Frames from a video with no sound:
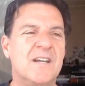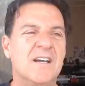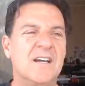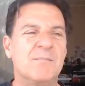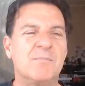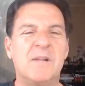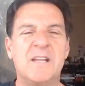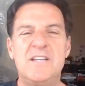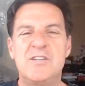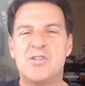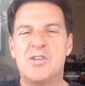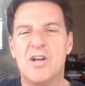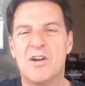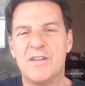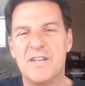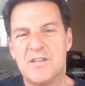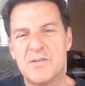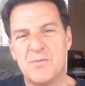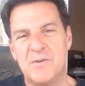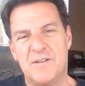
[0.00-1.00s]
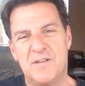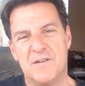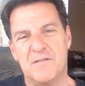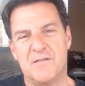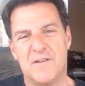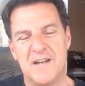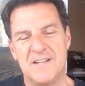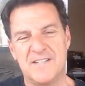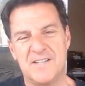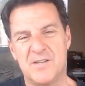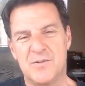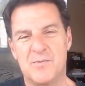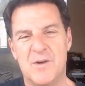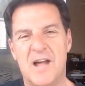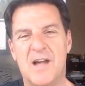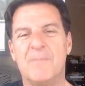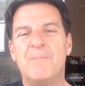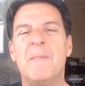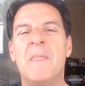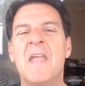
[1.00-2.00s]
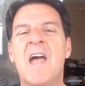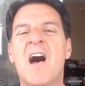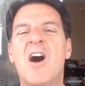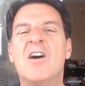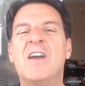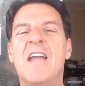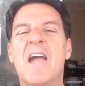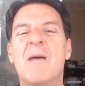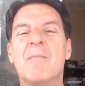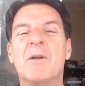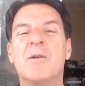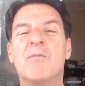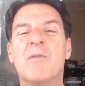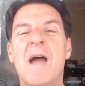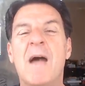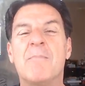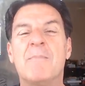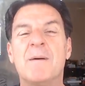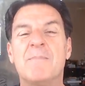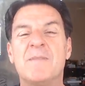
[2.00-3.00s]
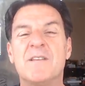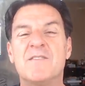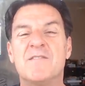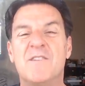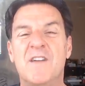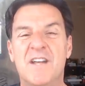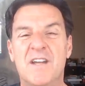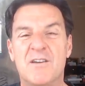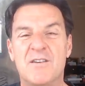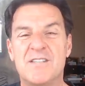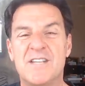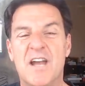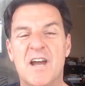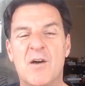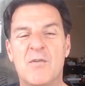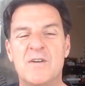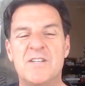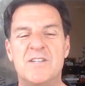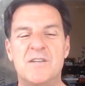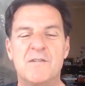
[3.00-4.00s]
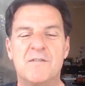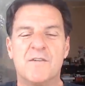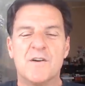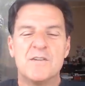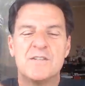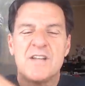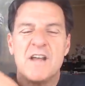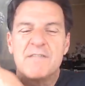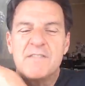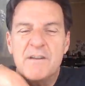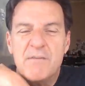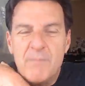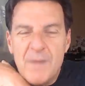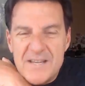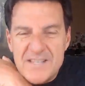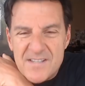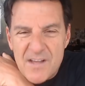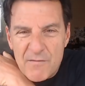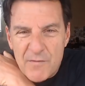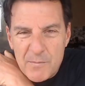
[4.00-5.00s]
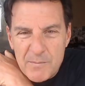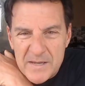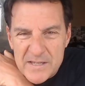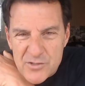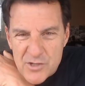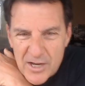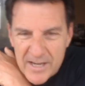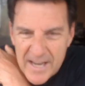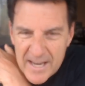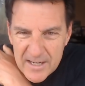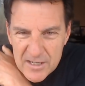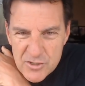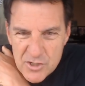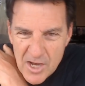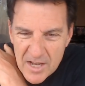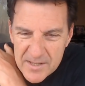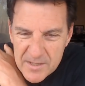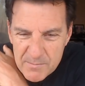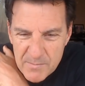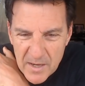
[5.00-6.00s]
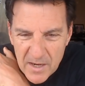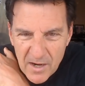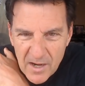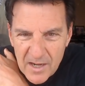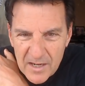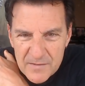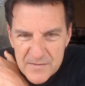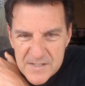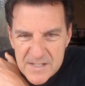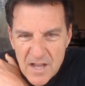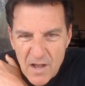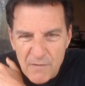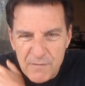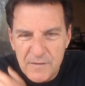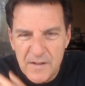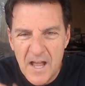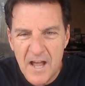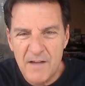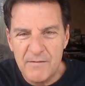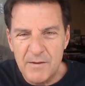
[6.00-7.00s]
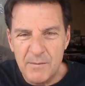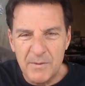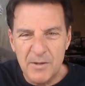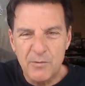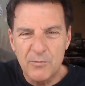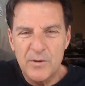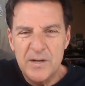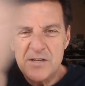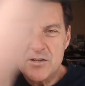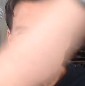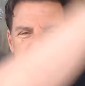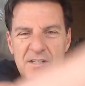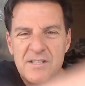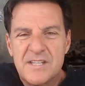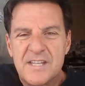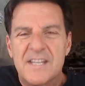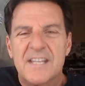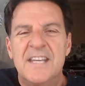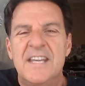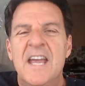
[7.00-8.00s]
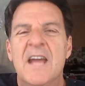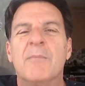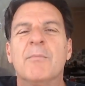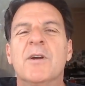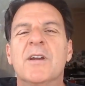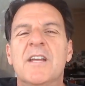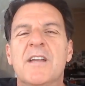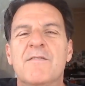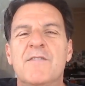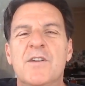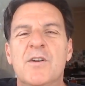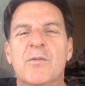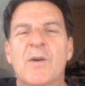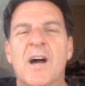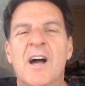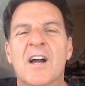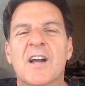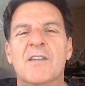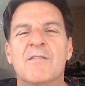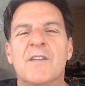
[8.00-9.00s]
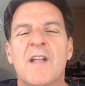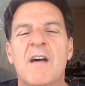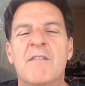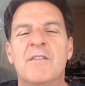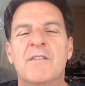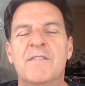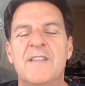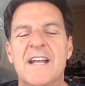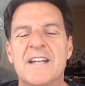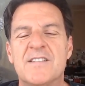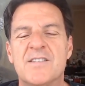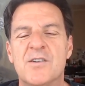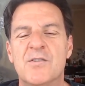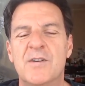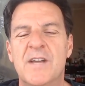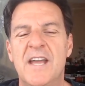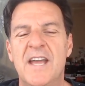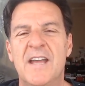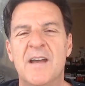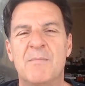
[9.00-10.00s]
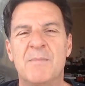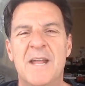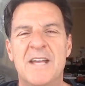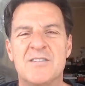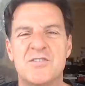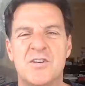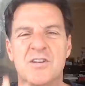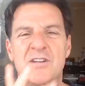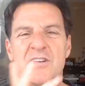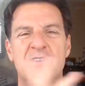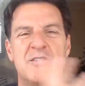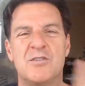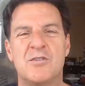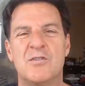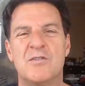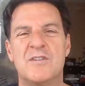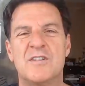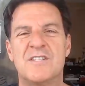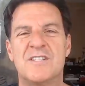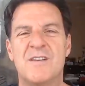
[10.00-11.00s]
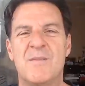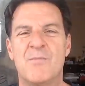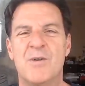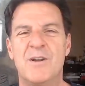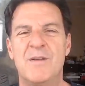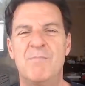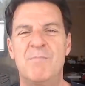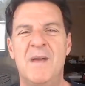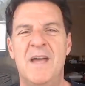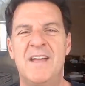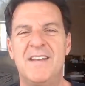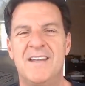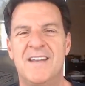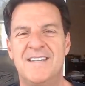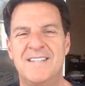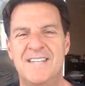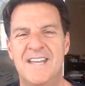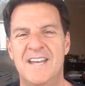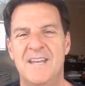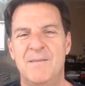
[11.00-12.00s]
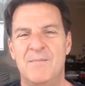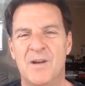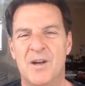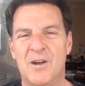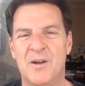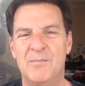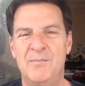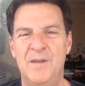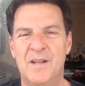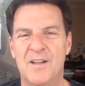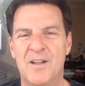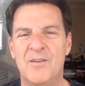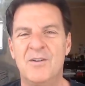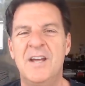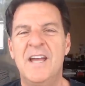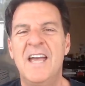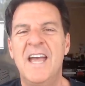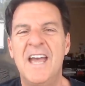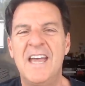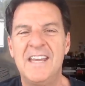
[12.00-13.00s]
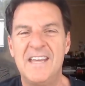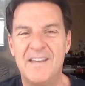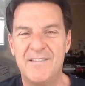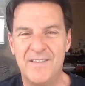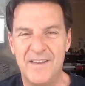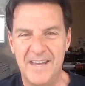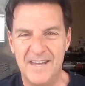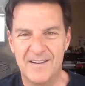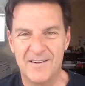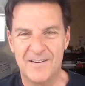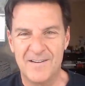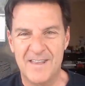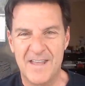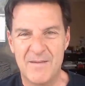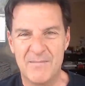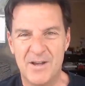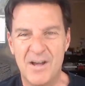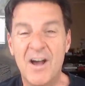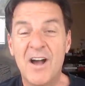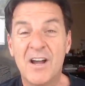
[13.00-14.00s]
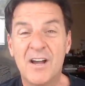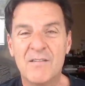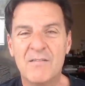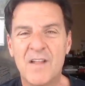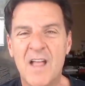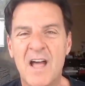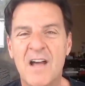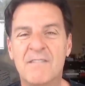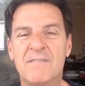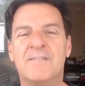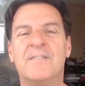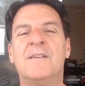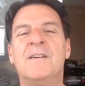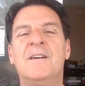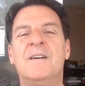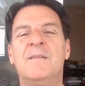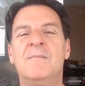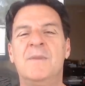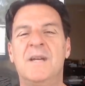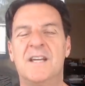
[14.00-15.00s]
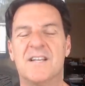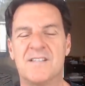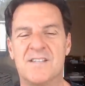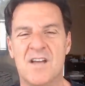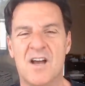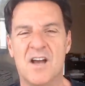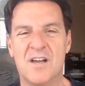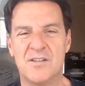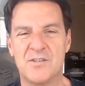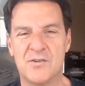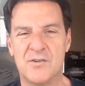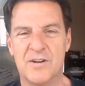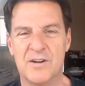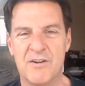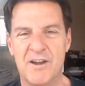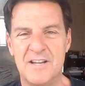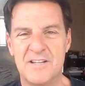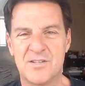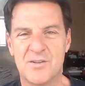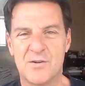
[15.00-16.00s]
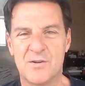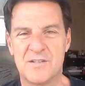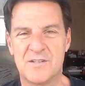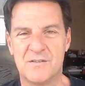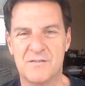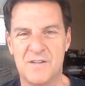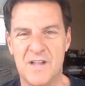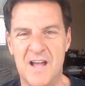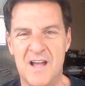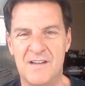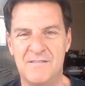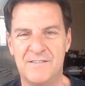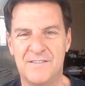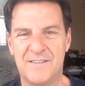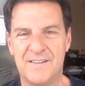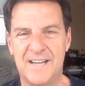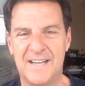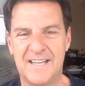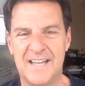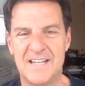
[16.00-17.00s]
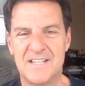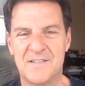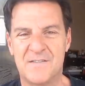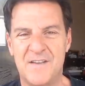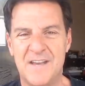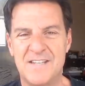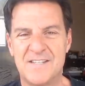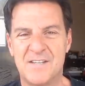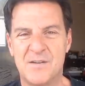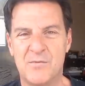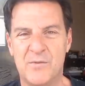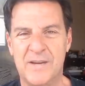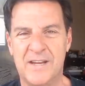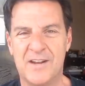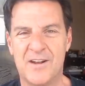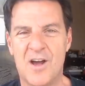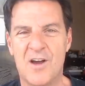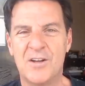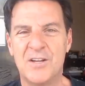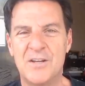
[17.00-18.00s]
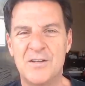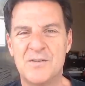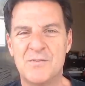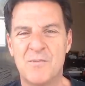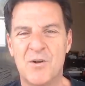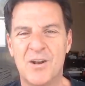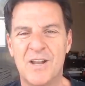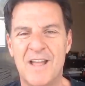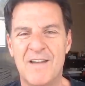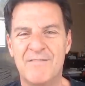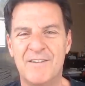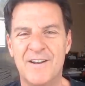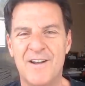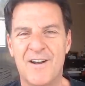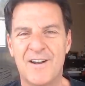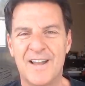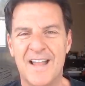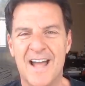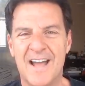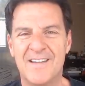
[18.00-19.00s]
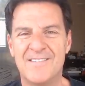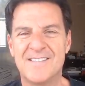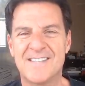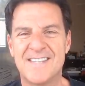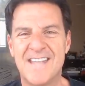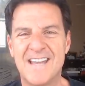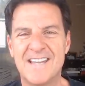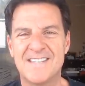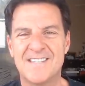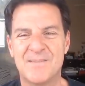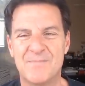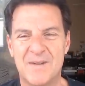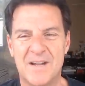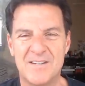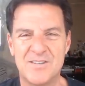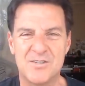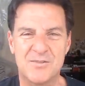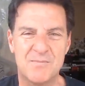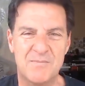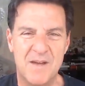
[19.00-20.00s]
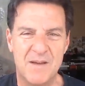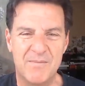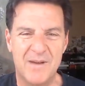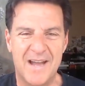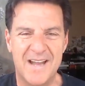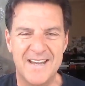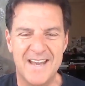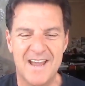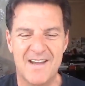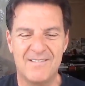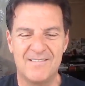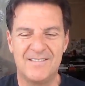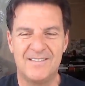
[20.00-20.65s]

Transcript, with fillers: please share this with your friends as well. Okay, I'm going to wrap up this video as I always do. First off, give myself a big, gigantic Jonathon Bear hug of self-love. I'm going to reach into the camera and give you a hug of love, if that's okay. I'm going to ask you to turn to someone, a pet, a teddy bear, or a pillow, and give it or them a hug of love, because hugs are a great source of love. And let's face it, we could all use more love in our lives. Thanks a bunch. Bye-bye now.